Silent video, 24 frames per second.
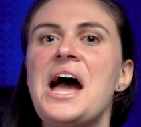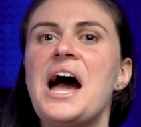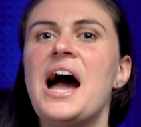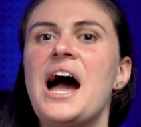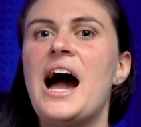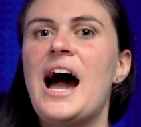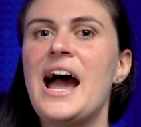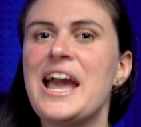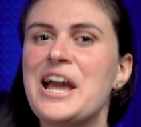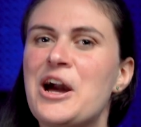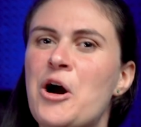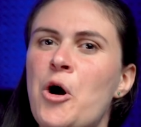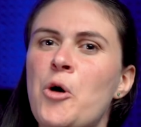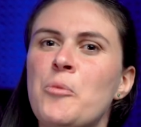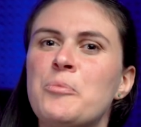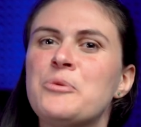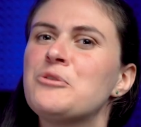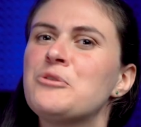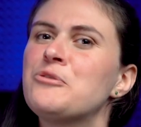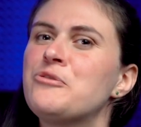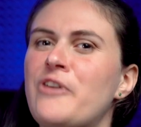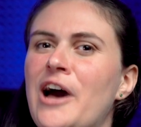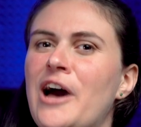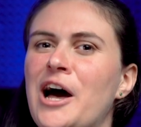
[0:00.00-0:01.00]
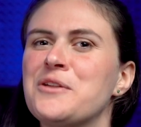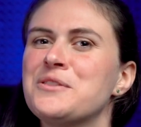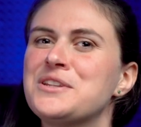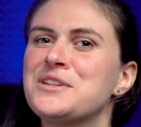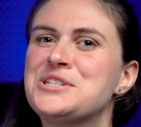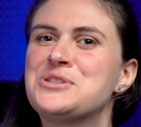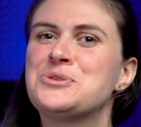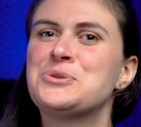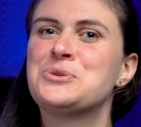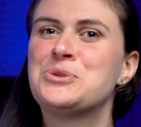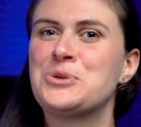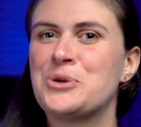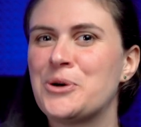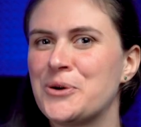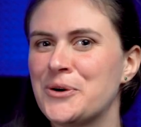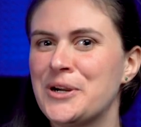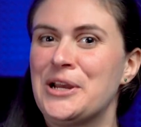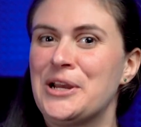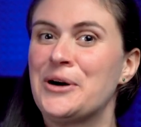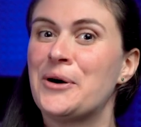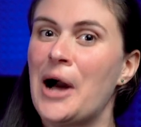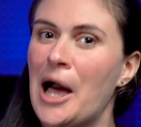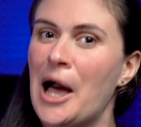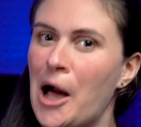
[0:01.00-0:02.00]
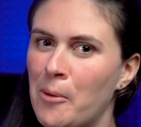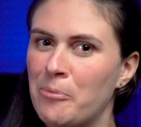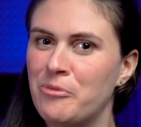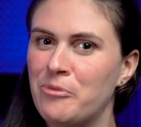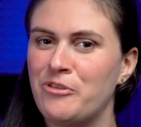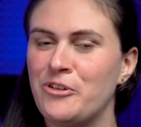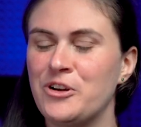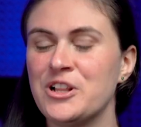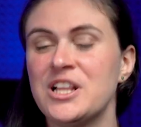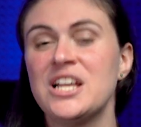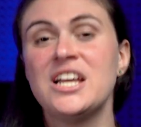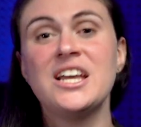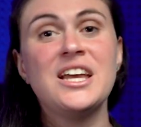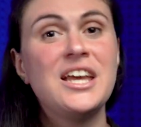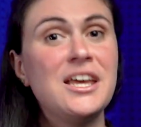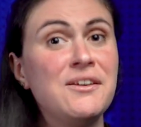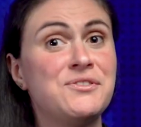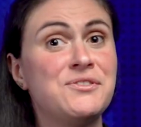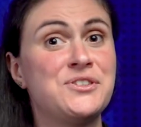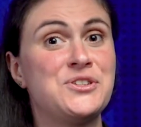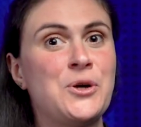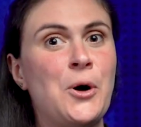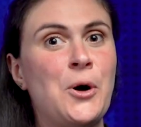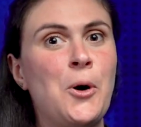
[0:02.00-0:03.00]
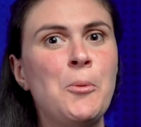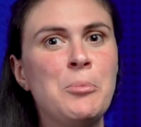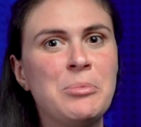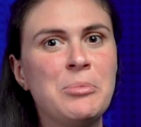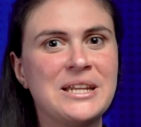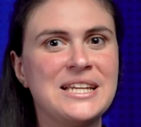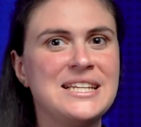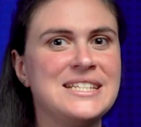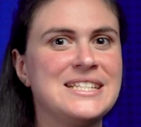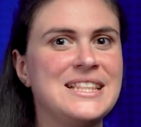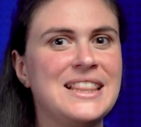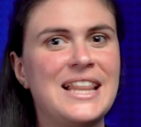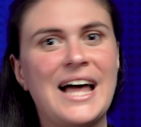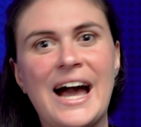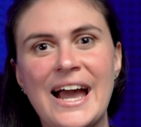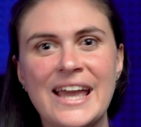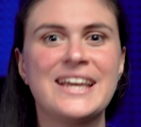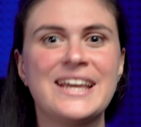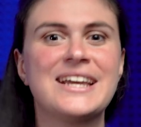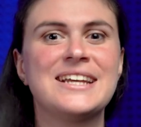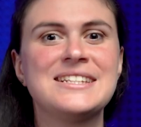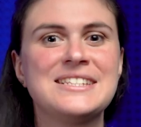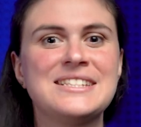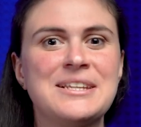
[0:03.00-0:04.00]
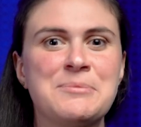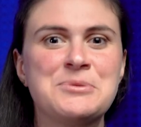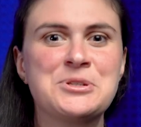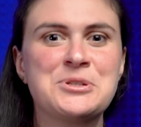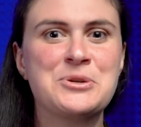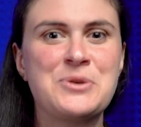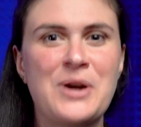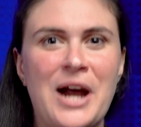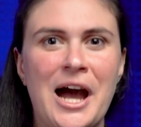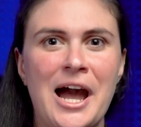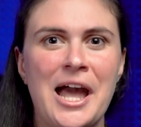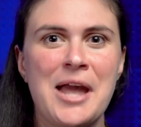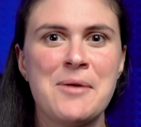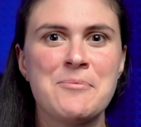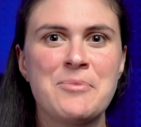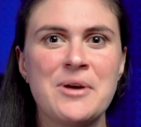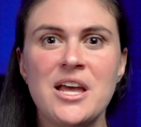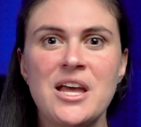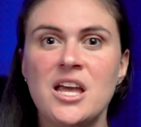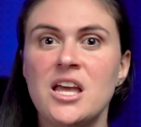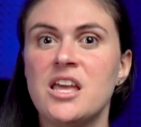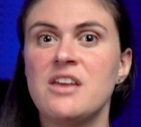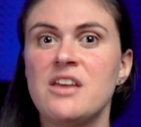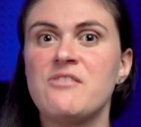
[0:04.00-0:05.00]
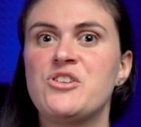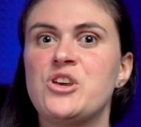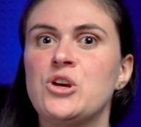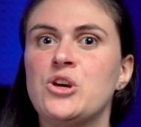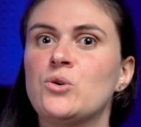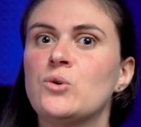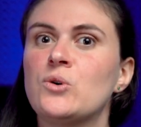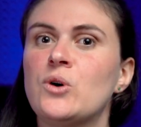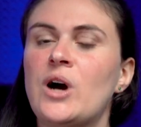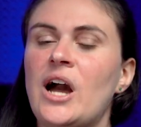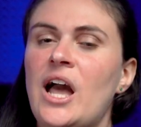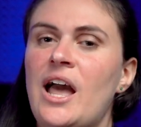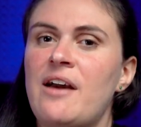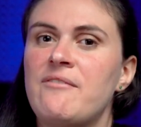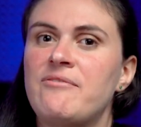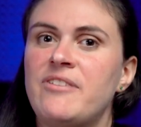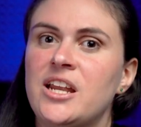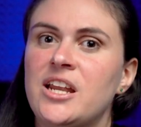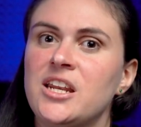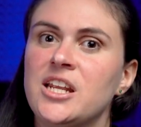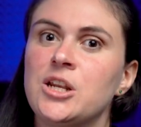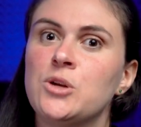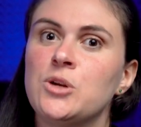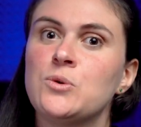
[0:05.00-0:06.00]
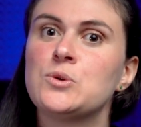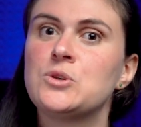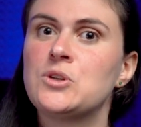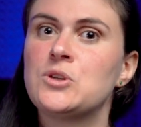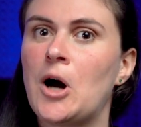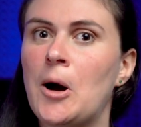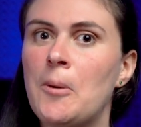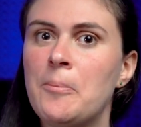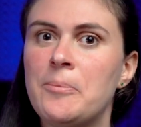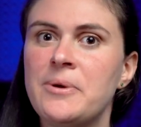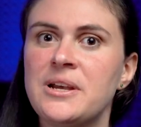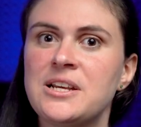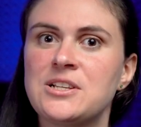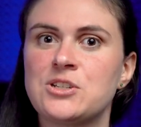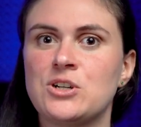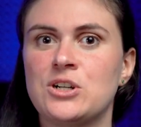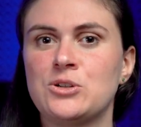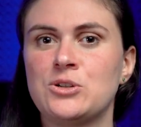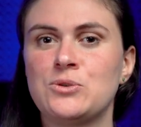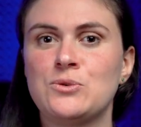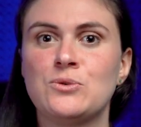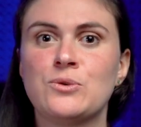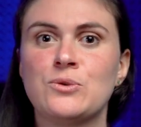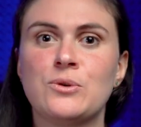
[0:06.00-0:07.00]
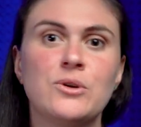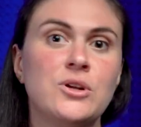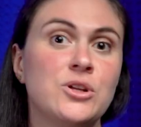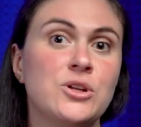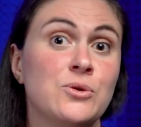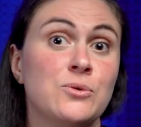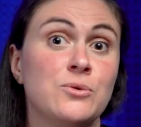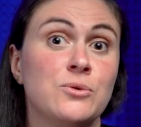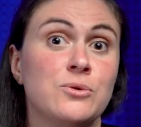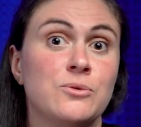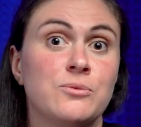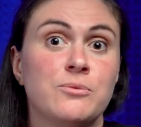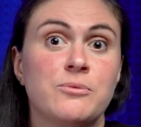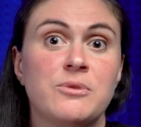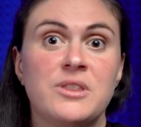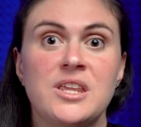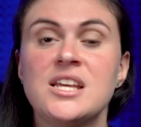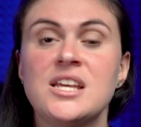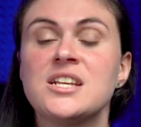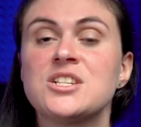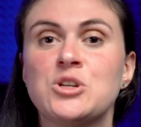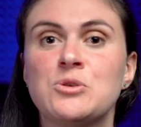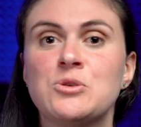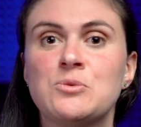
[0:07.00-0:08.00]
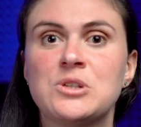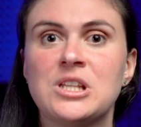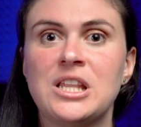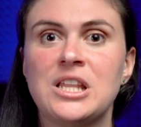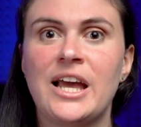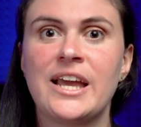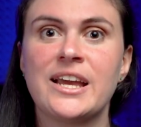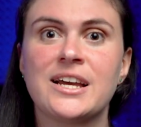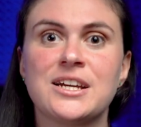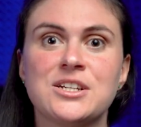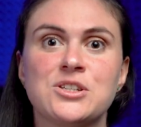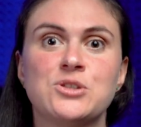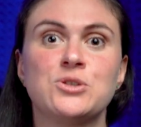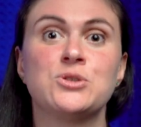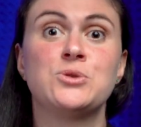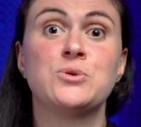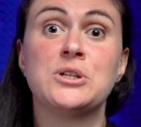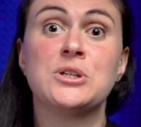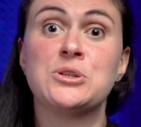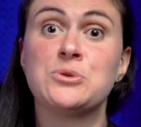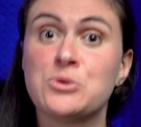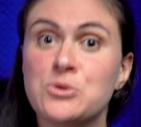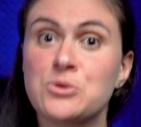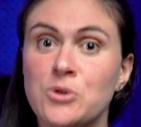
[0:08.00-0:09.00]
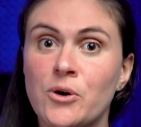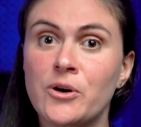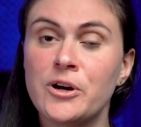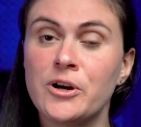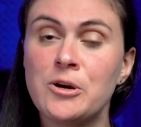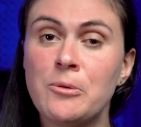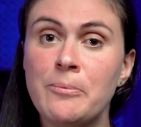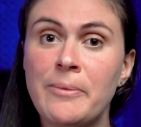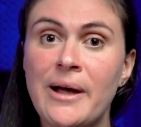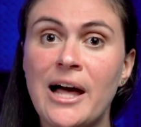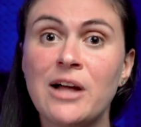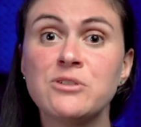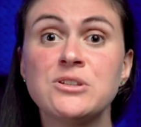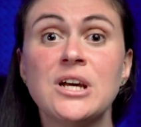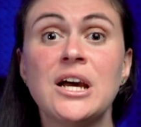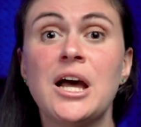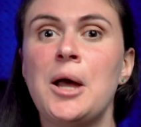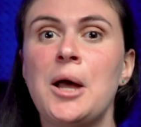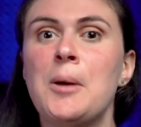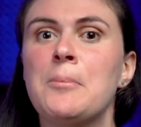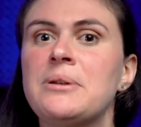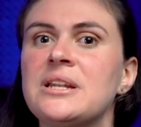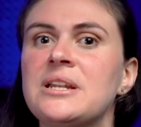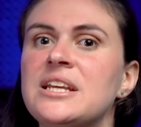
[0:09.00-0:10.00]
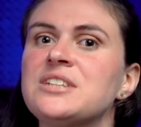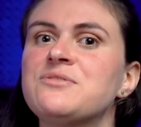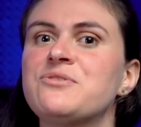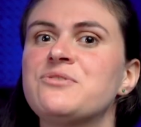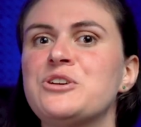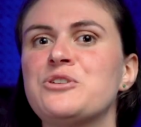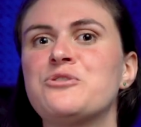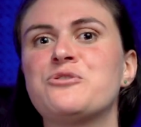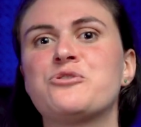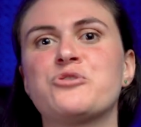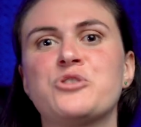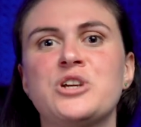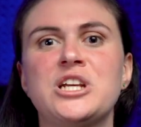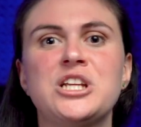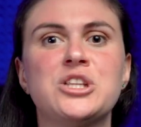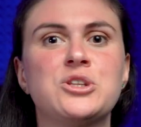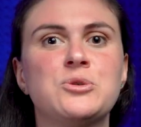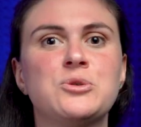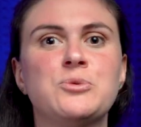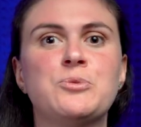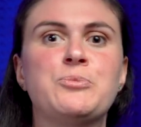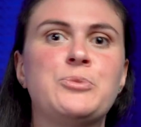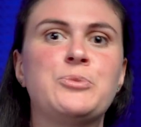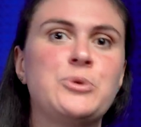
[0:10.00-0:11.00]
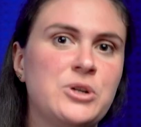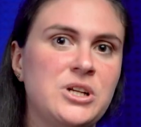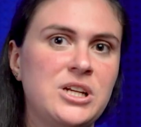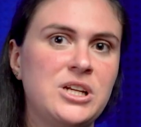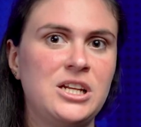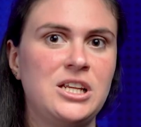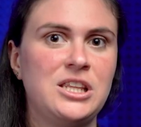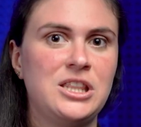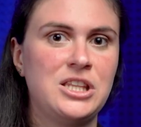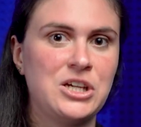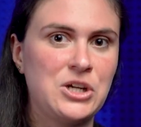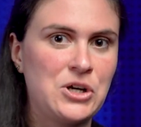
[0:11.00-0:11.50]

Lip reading: I hope you found this tutorial helpful. If so, please like and subscribe. If you have any new topics or new things you would like us to do a tutorial about, please feel free to put it in the